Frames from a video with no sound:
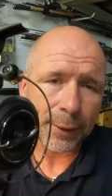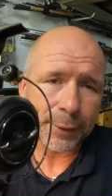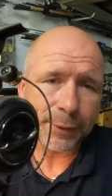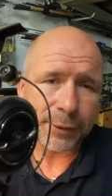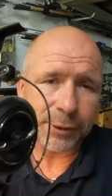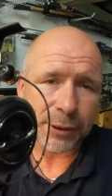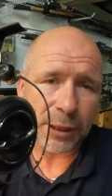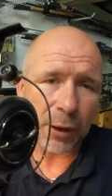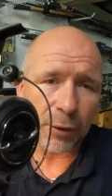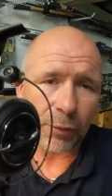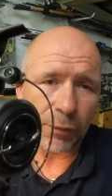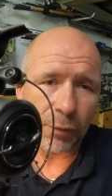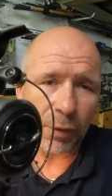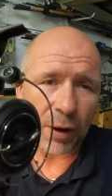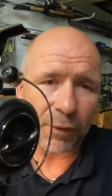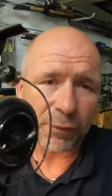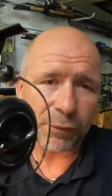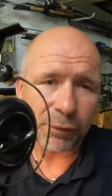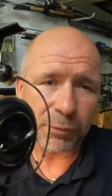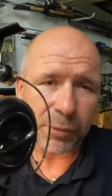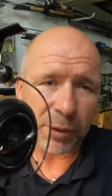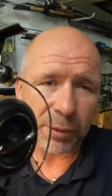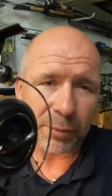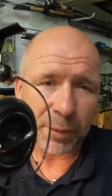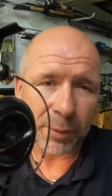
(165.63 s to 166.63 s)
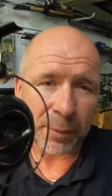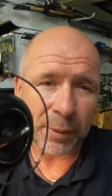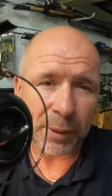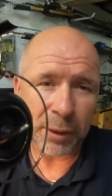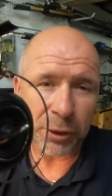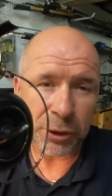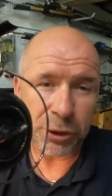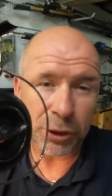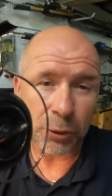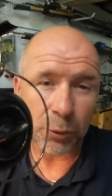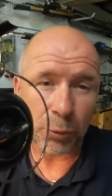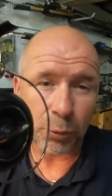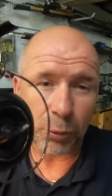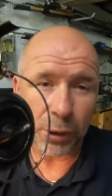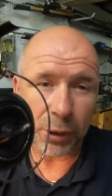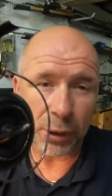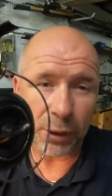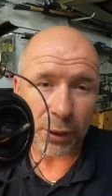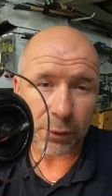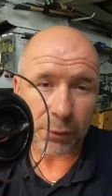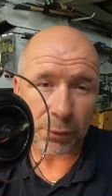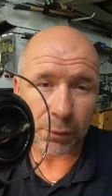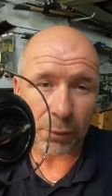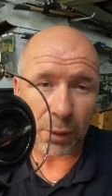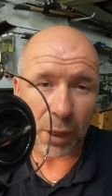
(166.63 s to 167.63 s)
so right from your commercial
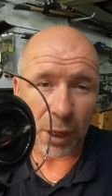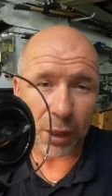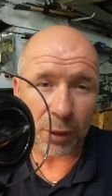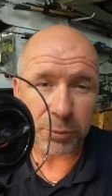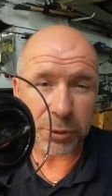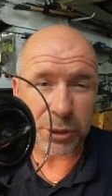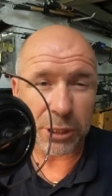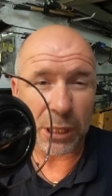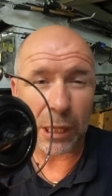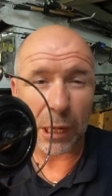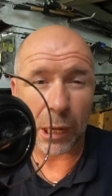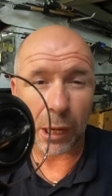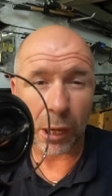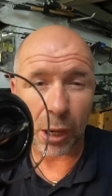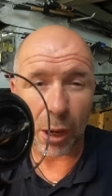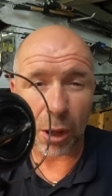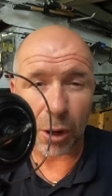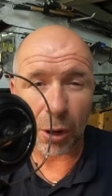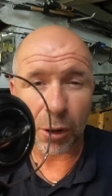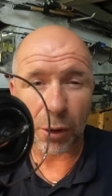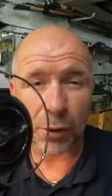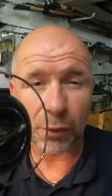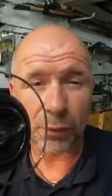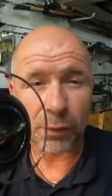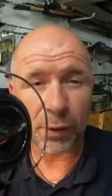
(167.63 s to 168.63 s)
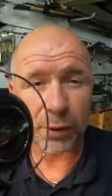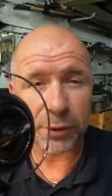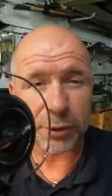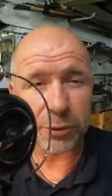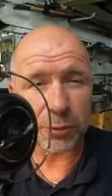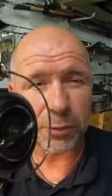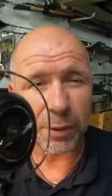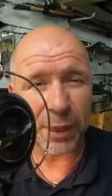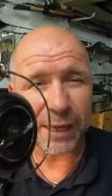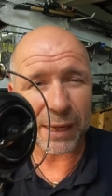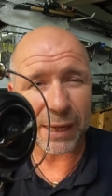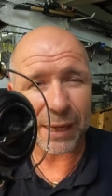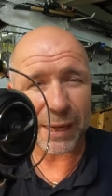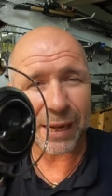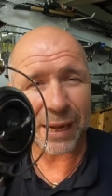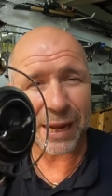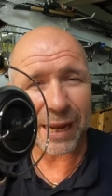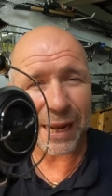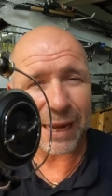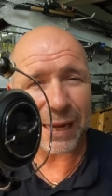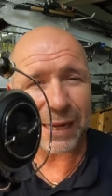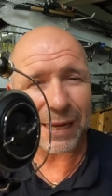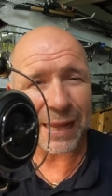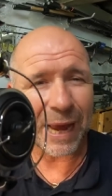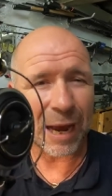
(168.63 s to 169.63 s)
work right up to your longer rods where you
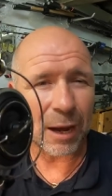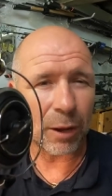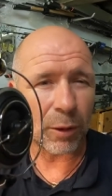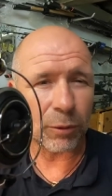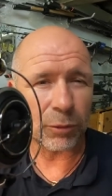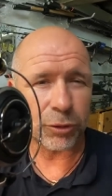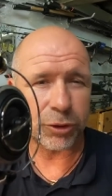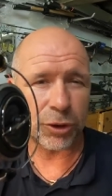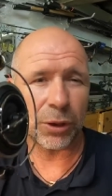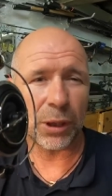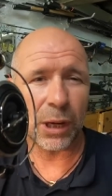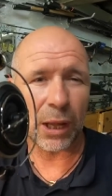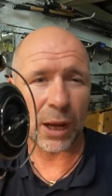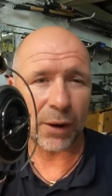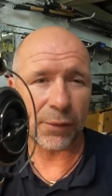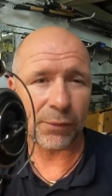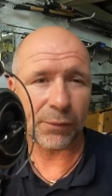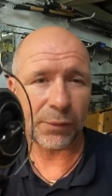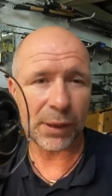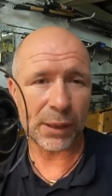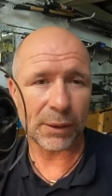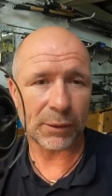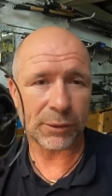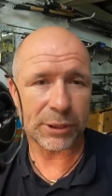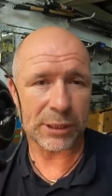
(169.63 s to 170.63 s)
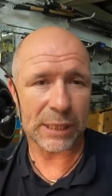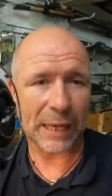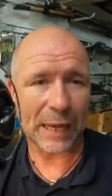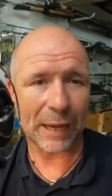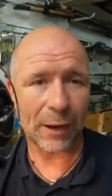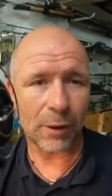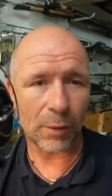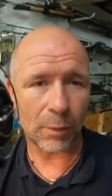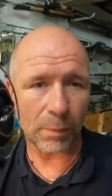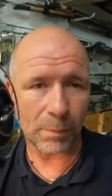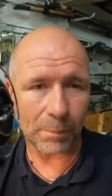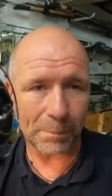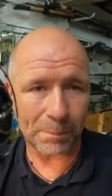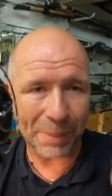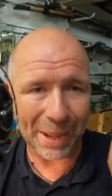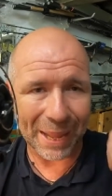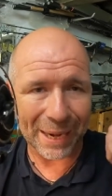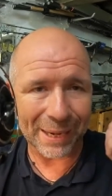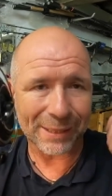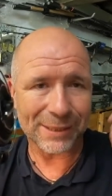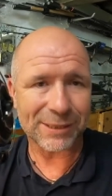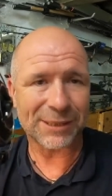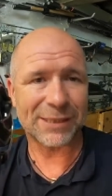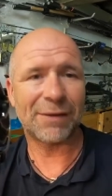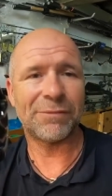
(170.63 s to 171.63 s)
need that ultralight reel to help
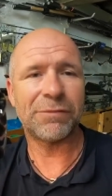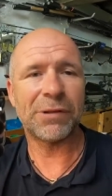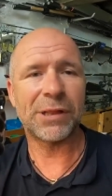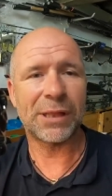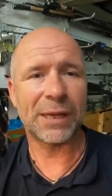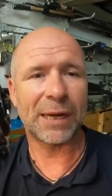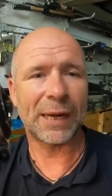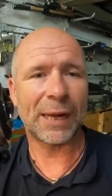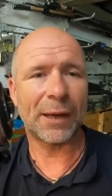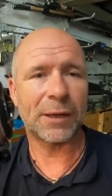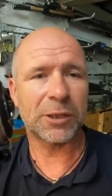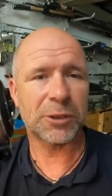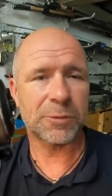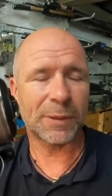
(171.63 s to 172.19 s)
balance everything out,